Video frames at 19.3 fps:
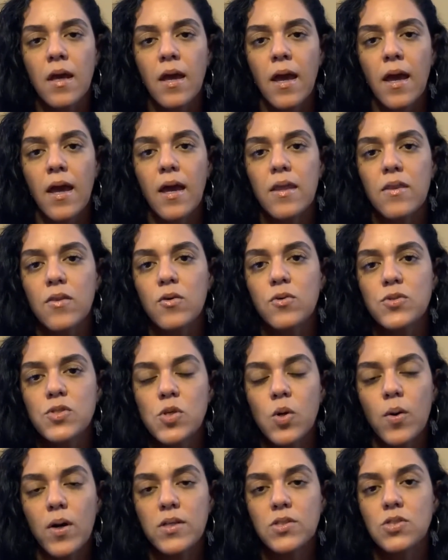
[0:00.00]
And those
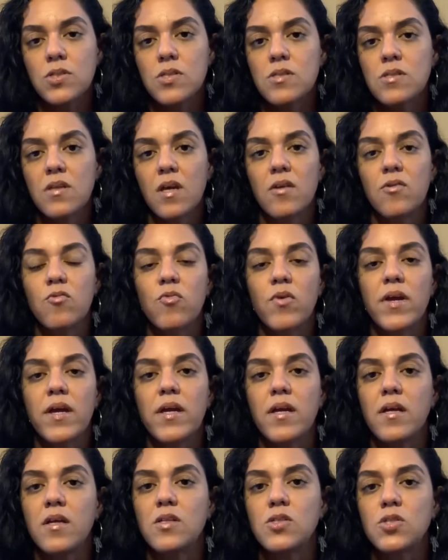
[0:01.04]
questions can
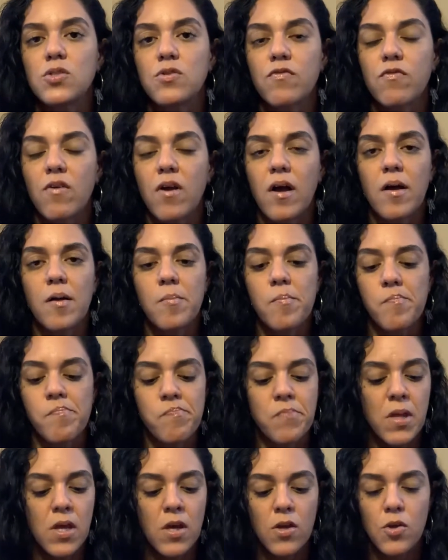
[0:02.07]
range from,
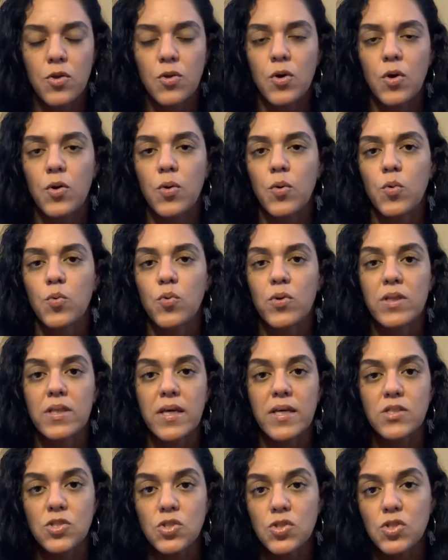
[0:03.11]

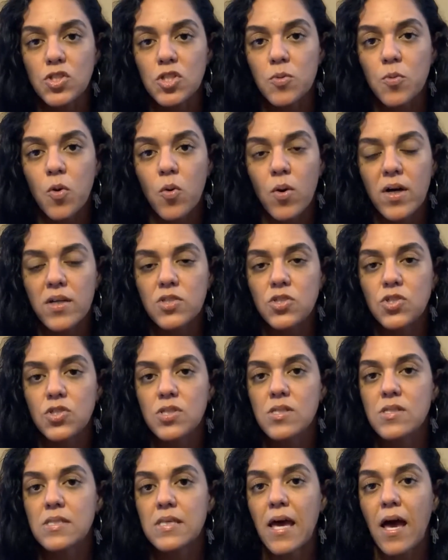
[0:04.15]
relationship
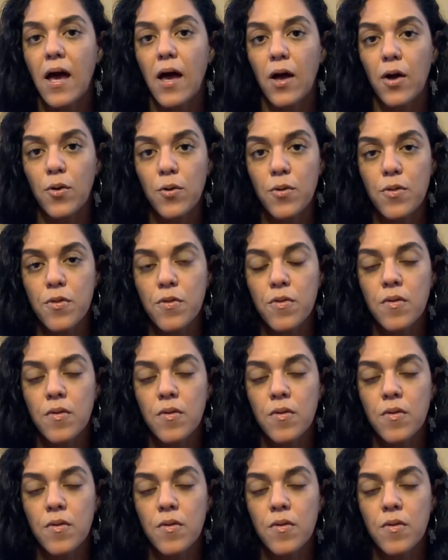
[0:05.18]
questions, health,